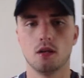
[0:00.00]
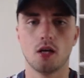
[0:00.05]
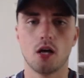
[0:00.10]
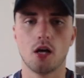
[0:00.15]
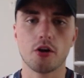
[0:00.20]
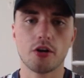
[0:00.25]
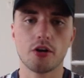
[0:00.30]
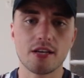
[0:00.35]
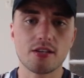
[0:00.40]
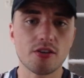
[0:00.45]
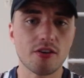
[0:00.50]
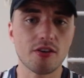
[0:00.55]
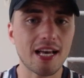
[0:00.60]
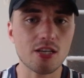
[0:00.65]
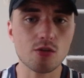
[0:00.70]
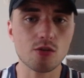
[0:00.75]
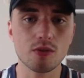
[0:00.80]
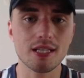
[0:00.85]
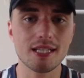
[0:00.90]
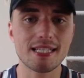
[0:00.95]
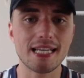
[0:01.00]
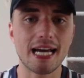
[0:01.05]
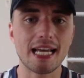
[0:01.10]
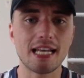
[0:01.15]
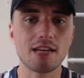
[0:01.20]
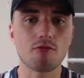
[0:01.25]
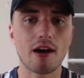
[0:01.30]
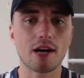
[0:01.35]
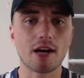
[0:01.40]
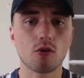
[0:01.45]
Okay, so that's what the
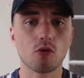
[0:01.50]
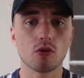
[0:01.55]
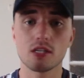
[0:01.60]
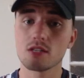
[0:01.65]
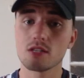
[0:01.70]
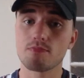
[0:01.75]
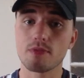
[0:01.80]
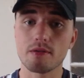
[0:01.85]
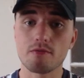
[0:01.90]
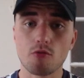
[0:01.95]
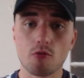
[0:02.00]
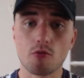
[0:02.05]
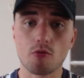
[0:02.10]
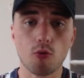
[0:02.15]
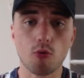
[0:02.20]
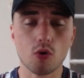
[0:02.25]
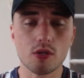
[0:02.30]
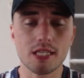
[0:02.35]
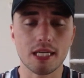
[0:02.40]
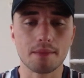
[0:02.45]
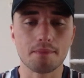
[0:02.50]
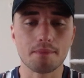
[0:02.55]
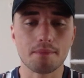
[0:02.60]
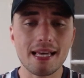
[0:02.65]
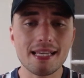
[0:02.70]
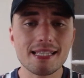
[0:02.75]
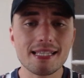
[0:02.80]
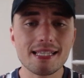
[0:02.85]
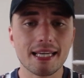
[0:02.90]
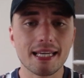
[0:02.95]
Daily Record has been reporting,
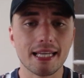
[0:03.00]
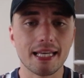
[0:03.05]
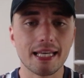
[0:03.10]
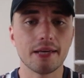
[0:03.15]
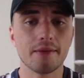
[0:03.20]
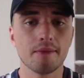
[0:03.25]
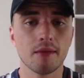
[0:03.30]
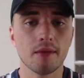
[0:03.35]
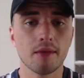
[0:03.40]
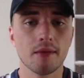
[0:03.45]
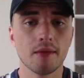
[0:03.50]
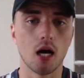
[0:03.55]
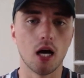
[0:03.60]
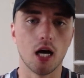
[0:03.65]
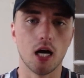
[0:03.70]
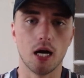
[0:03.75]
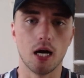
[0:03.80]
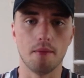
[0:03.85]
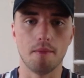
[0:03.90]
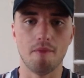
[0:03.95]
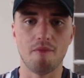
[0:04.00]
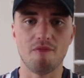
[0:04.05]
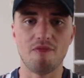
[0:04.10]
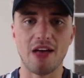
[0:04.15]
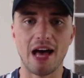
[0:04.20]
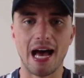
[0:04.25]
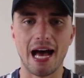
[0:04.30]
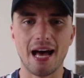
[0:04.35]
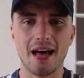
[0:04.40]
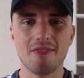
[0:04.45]
basically,
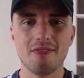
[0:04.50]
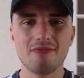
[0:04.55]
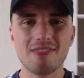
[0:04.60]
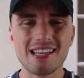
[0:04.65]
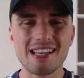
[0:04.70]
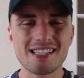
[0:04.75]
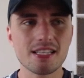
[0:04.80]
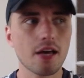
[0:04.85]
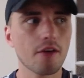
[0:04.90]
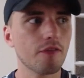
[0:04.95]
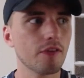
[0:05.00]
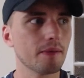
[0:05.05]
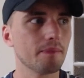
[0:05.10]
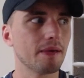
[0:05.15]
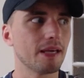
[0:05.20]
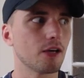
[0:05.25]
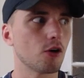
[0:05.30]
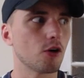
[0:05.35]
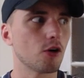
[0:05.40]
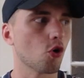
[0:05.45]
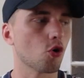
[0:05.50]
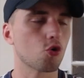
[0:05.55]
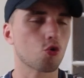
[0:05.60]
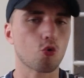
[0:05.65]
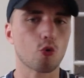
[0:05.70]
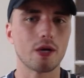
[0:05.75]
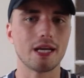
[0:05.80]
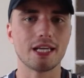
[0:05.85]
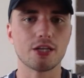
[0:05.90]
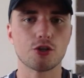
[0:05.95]
that there's nothing been
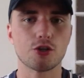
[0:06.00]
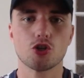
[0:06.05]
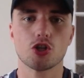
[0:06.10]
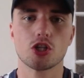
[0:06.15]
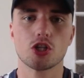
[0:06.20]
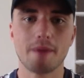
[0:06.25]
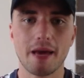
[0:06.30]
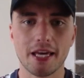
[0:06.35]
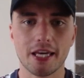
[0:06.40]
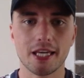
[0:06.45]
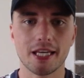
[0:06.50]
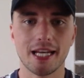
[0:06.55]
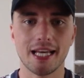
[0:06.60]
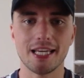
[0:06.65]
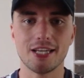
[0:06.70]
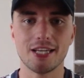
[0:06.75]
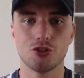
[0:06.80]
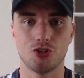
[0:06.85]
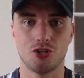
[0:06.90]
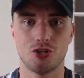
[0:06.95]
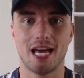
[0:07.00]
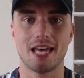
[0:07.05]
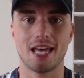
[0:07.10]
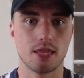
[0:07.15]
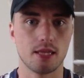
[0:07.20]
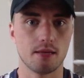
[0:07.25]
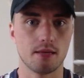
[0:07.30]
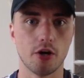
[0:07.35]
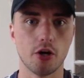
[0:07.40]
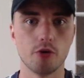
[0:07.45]
concrete, it's just speculation
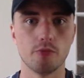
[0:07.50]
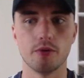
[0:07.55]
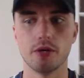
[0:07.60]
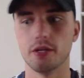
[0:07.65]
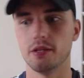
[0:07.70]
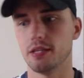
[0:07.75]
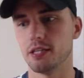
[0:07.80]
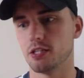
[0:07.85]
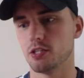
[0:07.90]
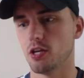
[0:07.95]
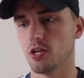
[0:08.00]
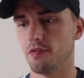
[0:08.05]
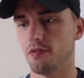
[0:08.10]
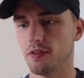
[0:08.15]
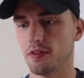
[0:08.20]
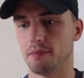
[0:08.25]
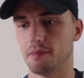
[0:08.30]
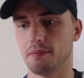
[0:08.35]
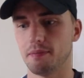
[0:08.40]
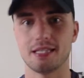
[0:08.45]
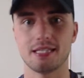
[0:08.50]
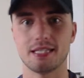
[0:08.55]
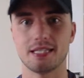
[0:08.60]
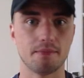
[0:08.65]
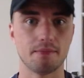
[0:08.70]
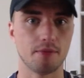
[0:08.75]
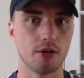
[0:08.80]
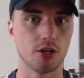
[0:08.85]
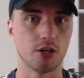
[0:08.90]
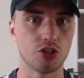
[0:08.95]
at the moment. There's nothing been
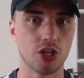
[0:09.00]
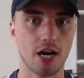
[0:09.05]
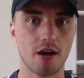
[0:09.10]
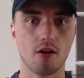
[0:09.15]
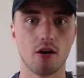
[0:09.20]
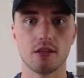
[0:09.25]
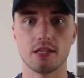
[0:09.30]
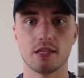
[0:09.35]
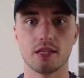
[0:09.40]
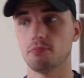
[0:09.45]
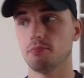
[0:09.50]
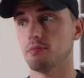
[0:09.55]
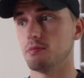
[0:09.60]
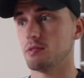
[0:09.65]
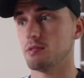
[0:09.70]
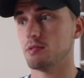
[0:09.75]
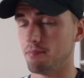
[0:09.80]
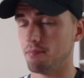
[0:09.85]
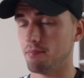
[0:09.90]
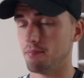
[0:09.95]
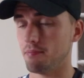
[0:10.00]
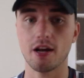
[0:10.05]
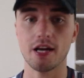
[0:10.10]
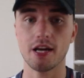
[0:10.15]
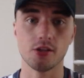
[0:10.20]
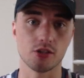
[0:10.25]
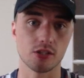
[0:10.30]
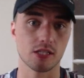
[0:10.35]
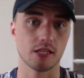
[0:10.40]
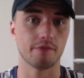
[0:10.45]
said by Gerrard, there's nothing been said by
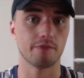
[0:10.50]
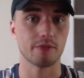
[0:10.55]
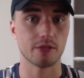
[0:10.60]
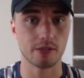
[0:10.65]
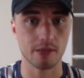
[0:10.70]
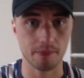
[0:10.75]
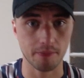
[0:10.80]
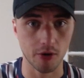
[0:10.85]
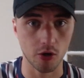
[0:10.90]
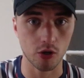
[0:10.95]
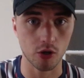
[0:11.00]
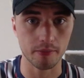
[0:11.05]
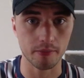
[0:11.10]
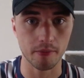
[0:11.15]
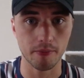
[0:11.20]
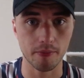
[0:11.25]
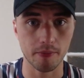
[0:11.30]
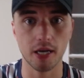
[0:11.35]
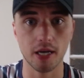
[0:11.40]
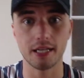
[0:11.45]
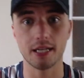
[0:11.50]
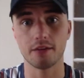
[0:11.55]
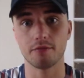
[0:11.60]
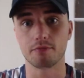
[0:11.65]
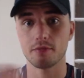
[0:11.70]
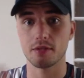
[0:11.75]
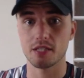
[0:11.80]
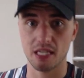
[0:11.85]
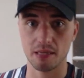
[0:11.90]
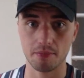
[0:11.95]
Rangers, nothing been said by Oli McBurnie,
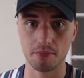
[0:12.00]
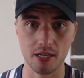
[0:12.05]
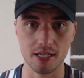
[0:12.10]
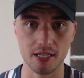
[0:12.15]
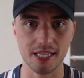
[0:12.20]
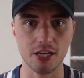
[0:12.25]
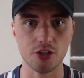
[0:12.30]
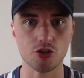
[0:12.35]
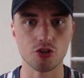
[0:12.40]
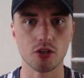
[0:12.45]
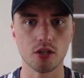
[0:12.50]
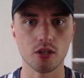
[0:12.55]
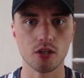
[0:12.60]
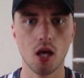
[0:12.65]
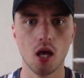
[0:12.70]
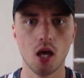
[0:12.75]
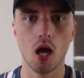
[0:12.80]
nothing been said by his agent,